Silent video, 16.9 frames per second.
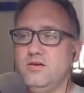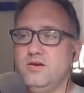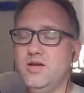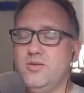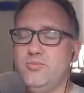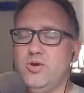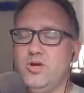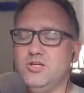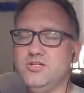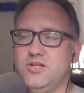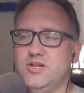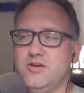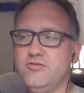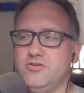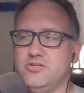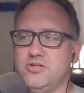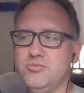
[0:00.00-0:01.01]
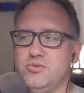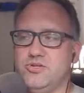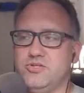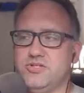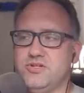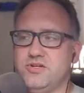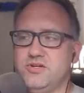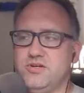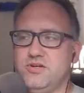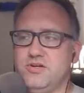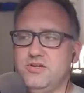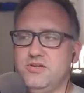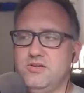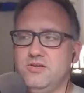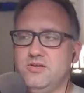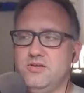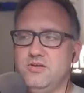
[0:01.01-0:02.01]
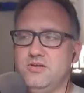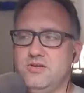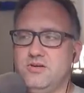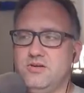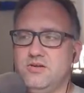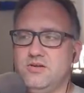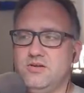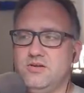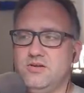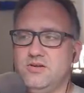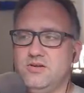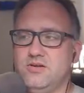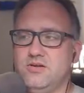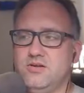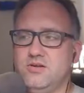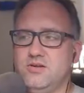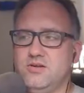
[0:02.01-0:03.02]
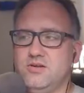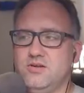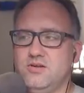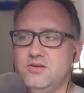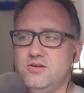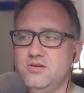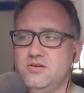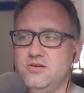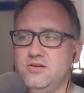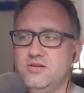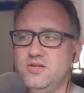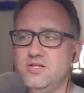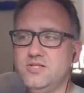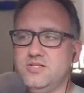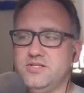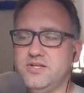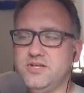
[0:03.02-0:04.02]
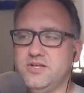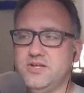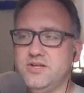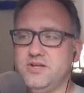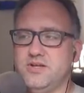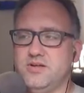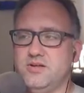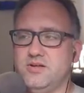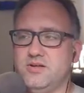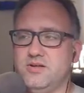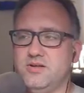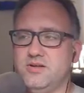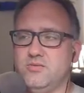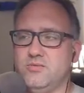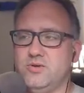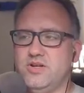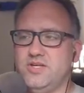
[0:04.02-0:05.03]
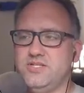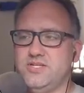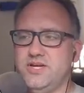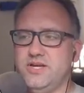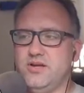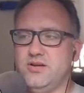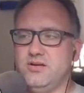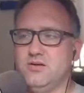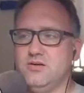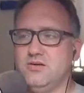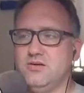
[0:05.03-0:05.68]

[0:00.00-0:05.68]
I paused it here for some reason. So what both of you need to do, let's see, what did I say here?